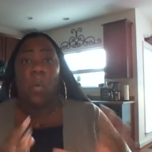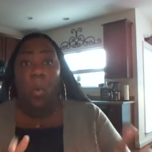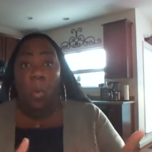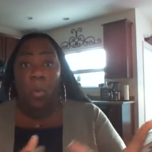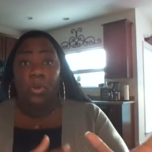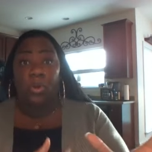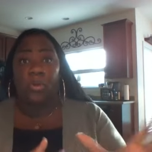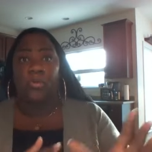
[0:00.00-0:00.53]

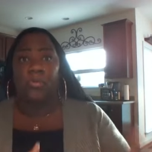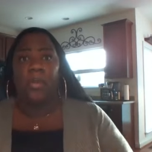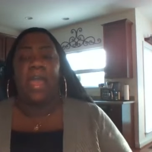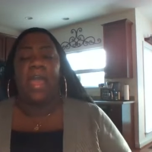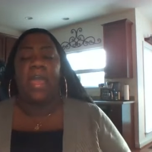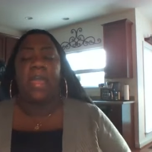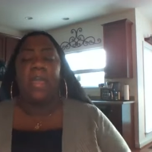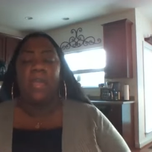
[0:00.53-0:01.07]
corner,
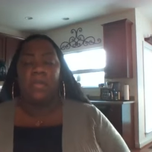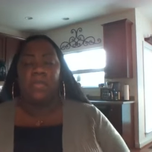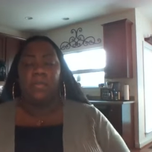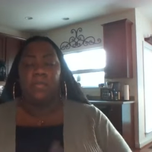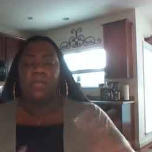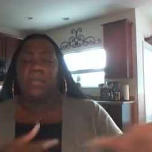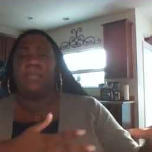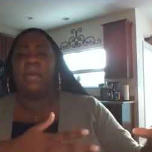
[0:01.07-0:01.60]
okay?
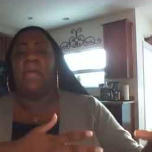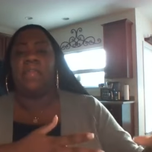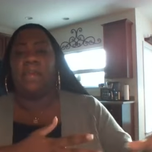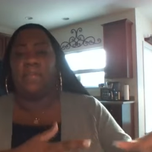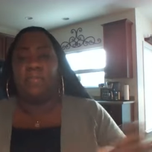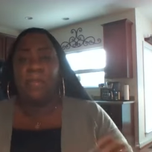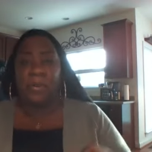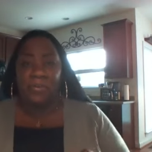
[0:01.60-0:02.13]
It would be my
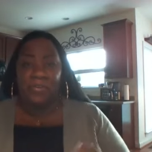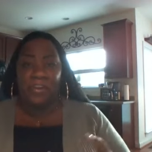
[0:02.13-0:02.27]
left, right